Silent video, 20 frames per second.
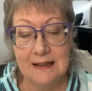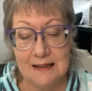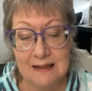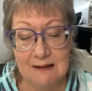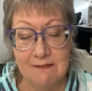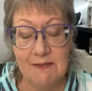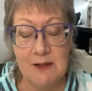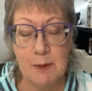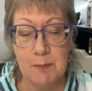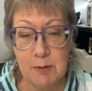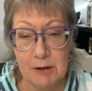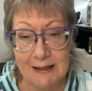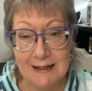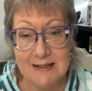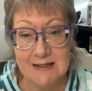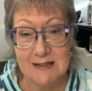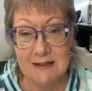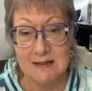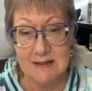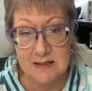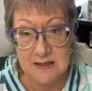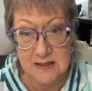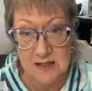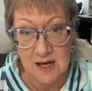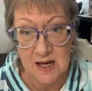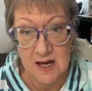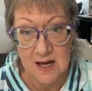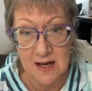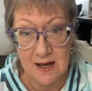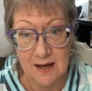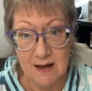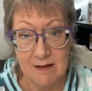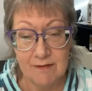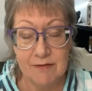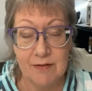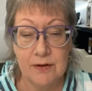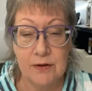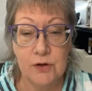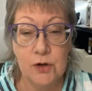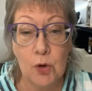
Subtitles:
in the presence of